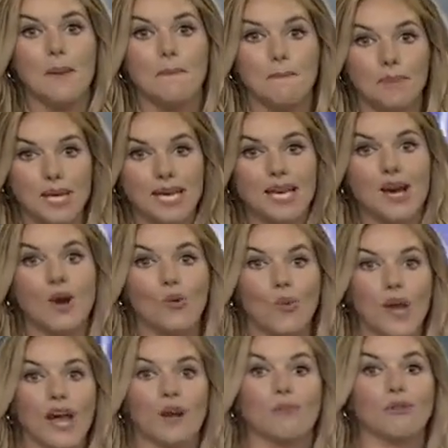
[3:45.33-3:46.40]
Be
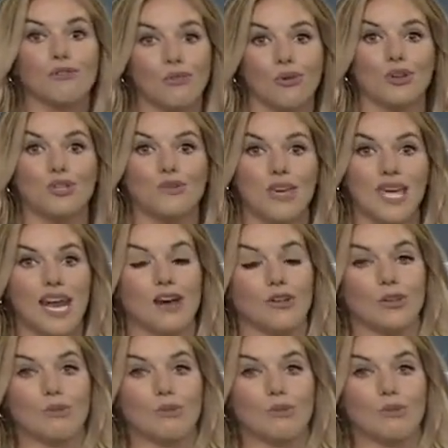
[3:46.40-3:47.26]
aware before you get out on the